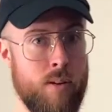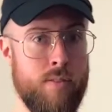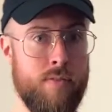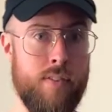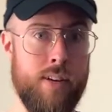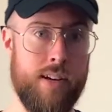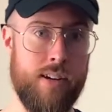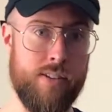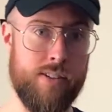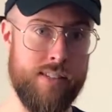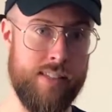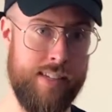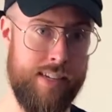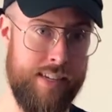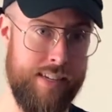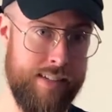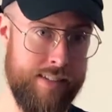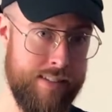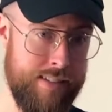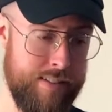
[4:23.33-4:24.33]
finger C,
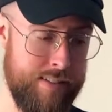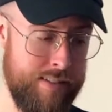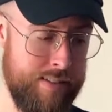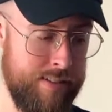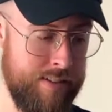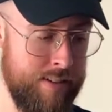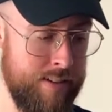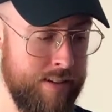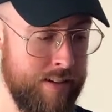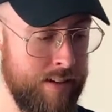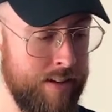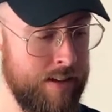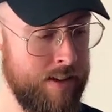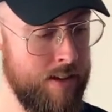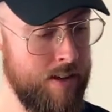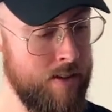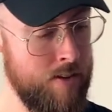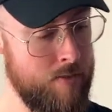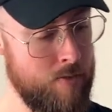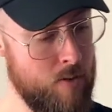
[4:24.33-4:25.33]

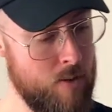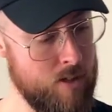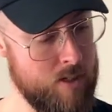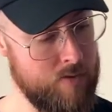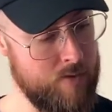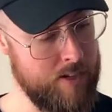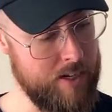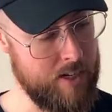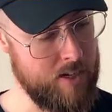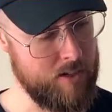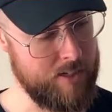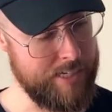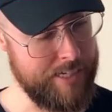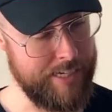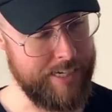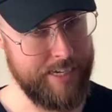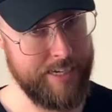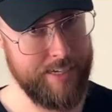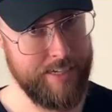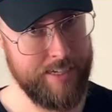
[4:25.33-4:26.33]
first finger D,
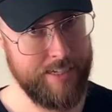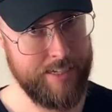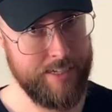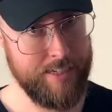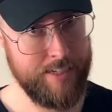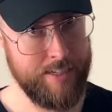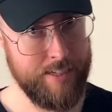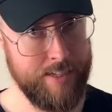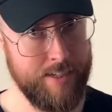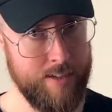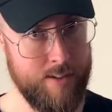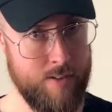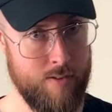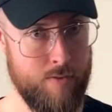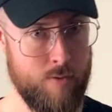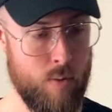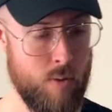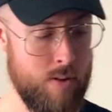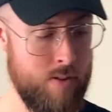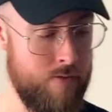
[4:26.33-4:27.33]

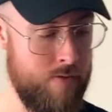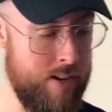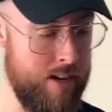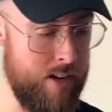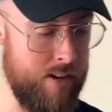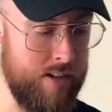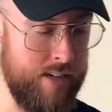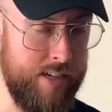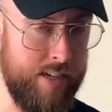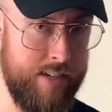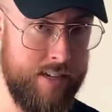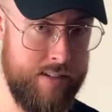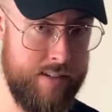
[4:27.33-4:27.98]
fourth finger D.